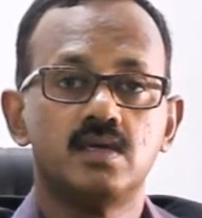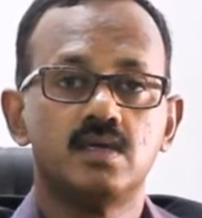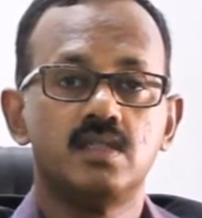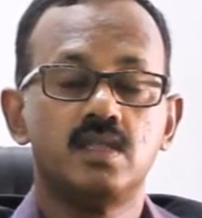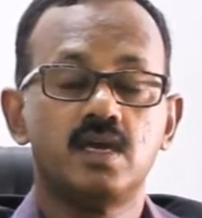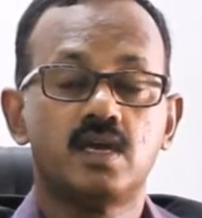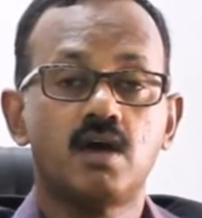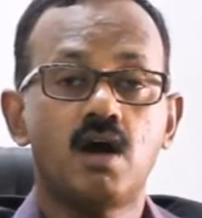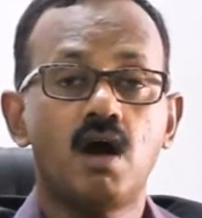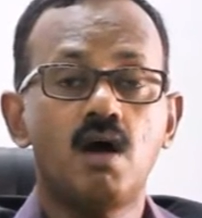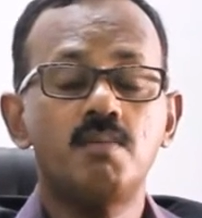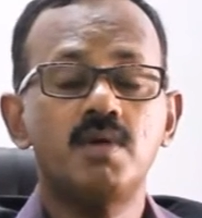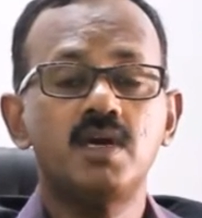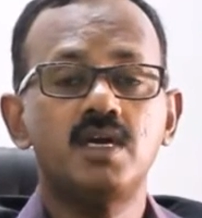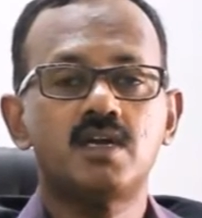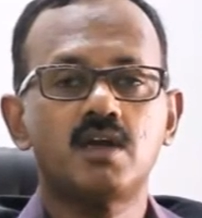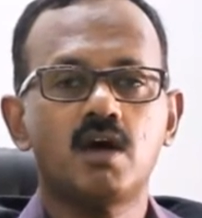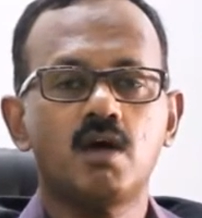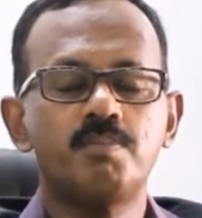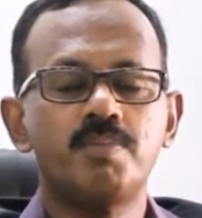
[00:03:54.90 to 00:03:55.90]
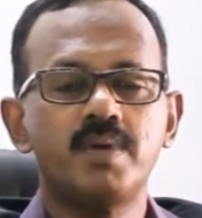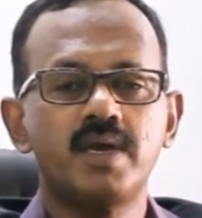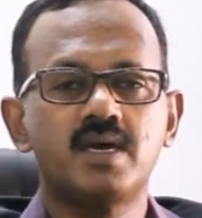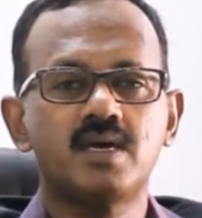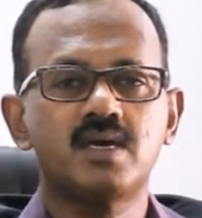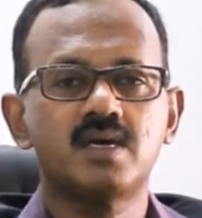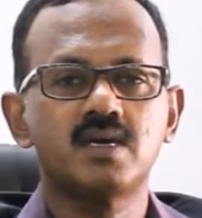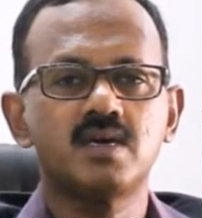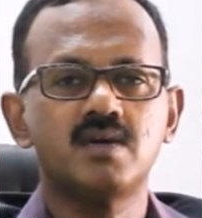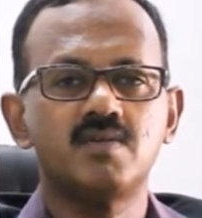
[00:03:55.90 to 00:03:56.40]
The common
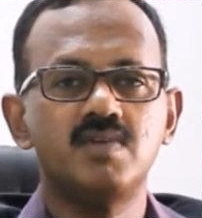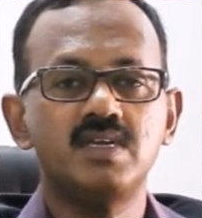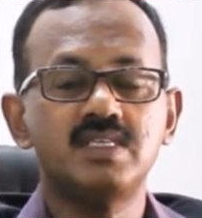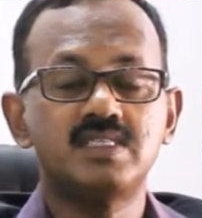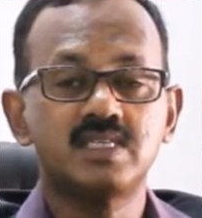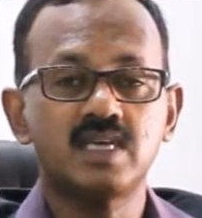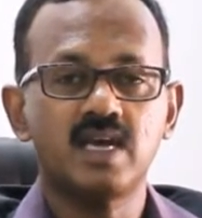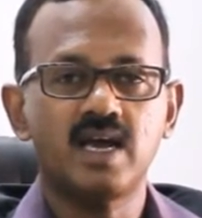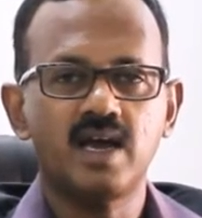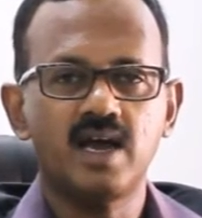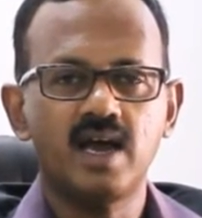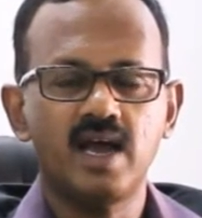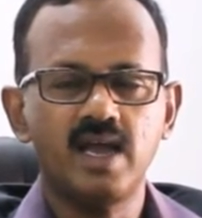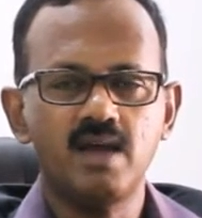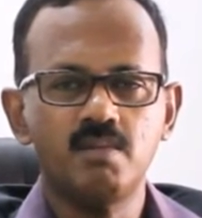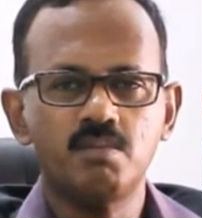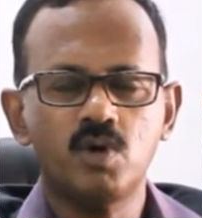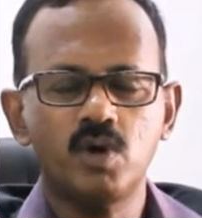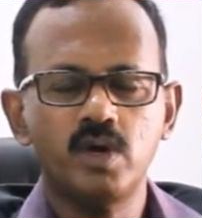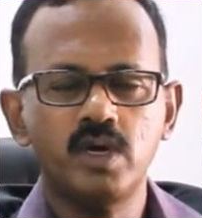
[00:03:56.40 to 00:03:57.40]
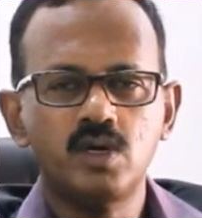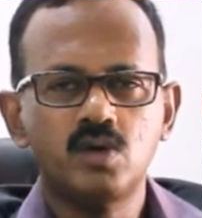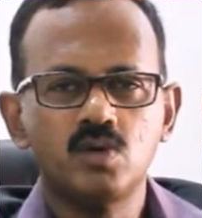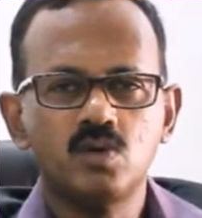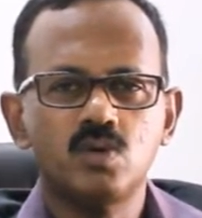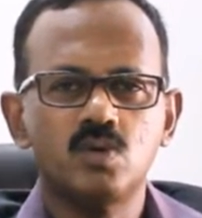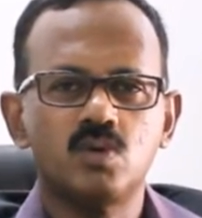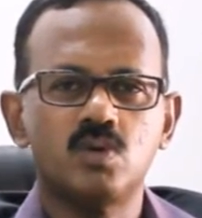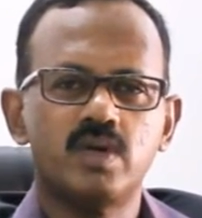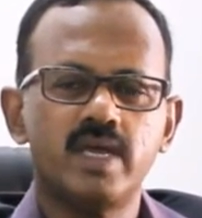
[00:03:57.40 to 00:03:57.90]
topic which I am going
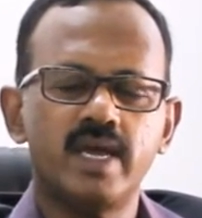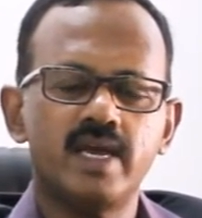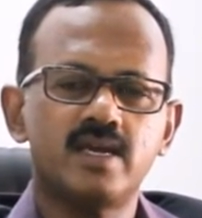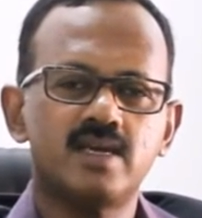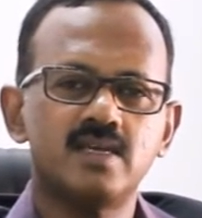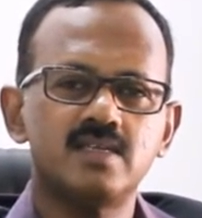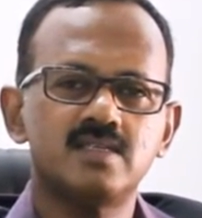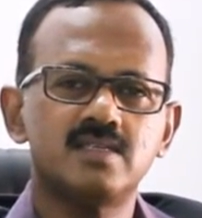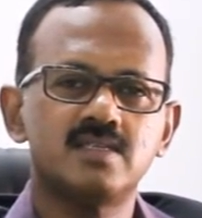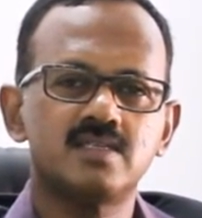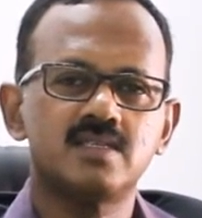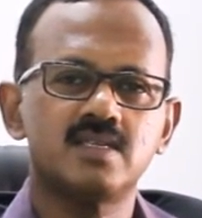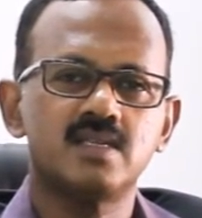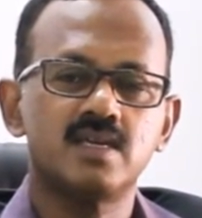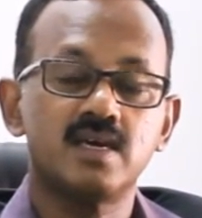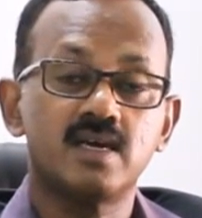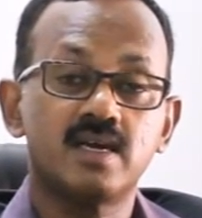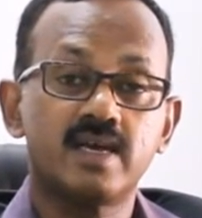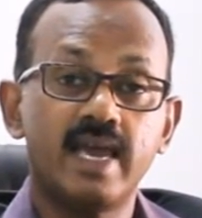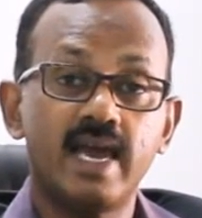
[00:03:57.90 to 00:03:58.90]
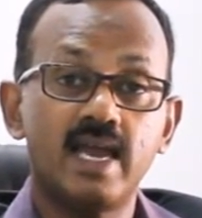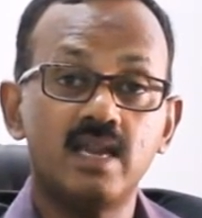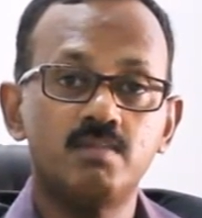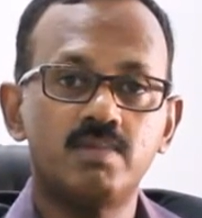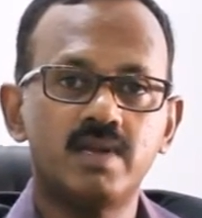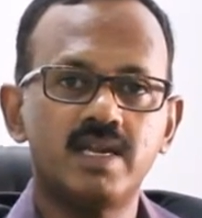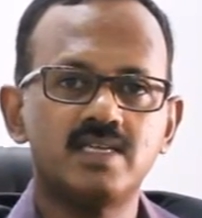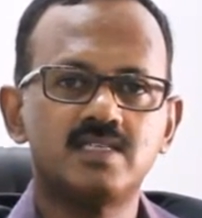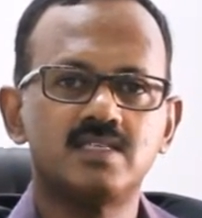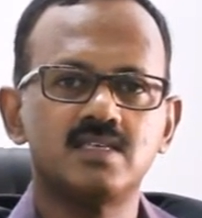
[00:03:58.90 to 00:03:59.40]
to take is
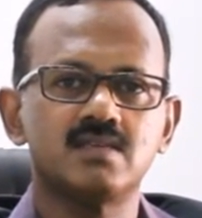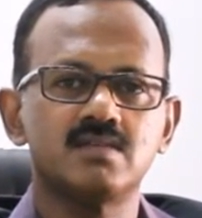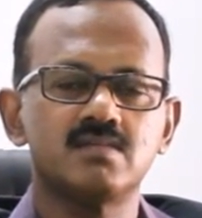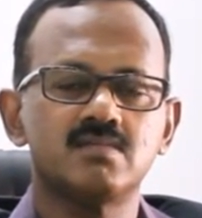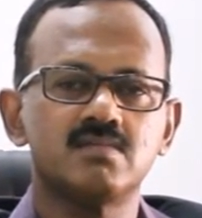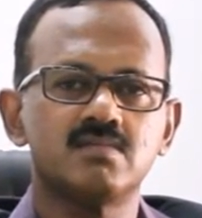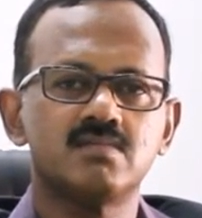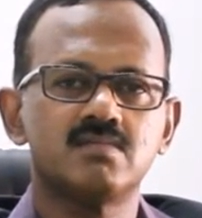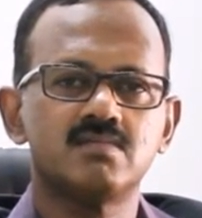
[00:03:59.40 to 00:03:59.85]
calibration.